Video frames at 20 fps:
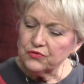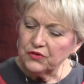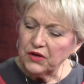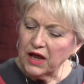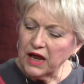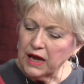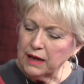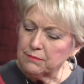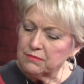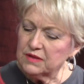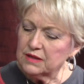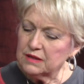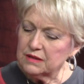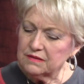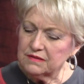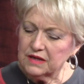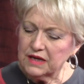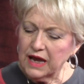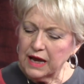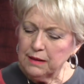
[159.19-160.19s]
name, the
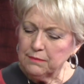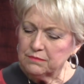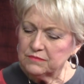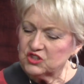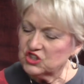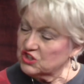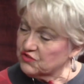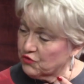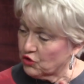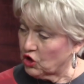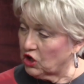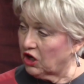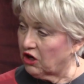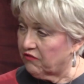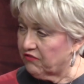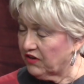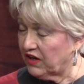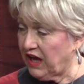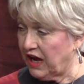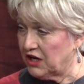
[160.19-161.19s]
name, just for
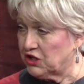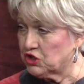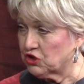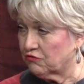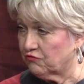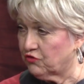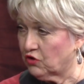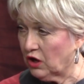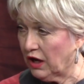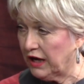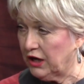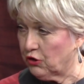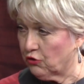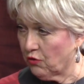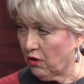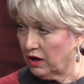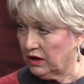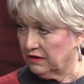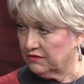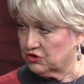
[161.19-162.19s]
clarification for
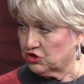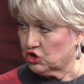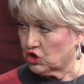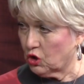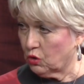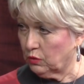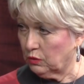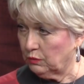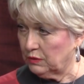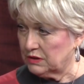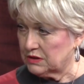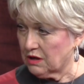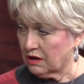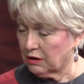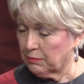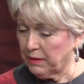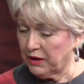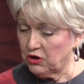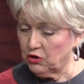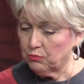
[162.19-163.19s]
later on in the show when we talk
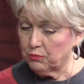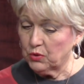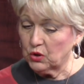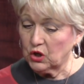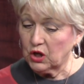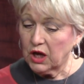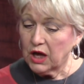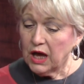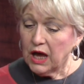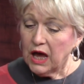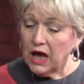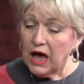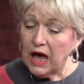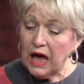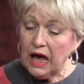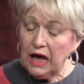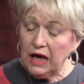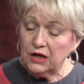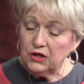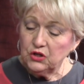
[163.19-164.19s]
about your book,
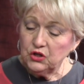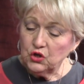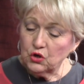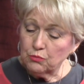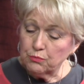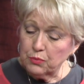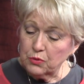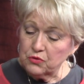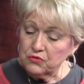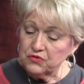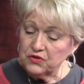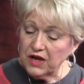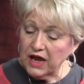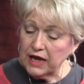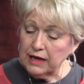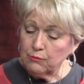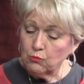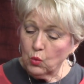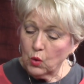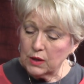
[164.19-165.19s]
your birth
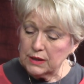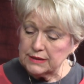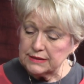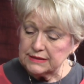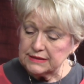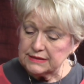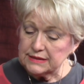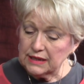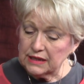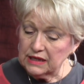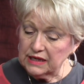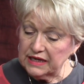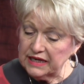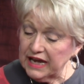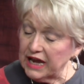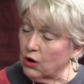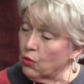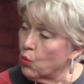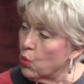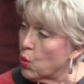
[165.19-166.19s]
name was
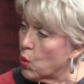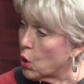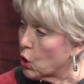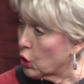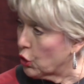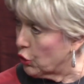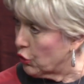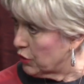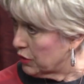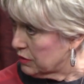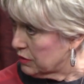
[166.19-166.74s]
Lynette Warner.